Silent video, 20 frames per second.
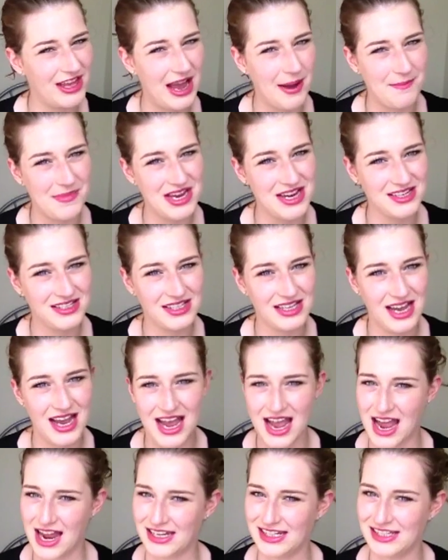that makes
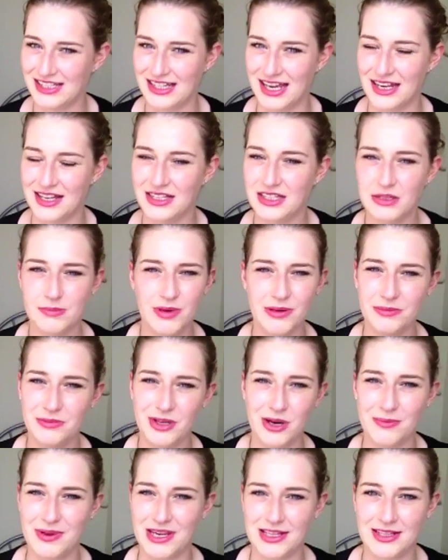any sense. I'm probably
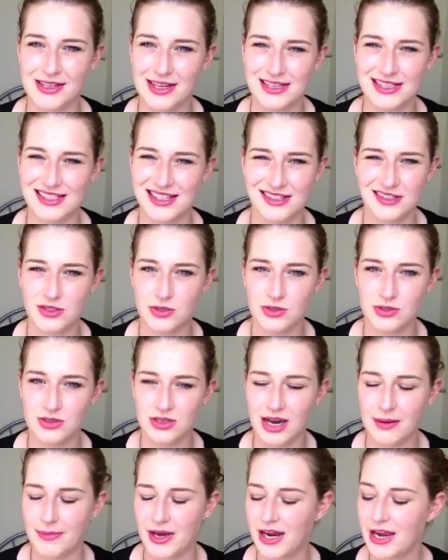not making any sense at
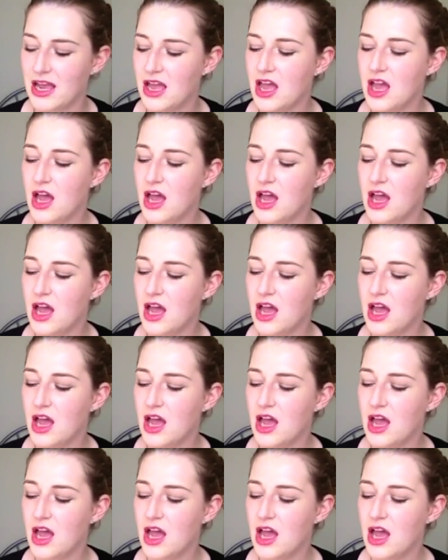all, am I?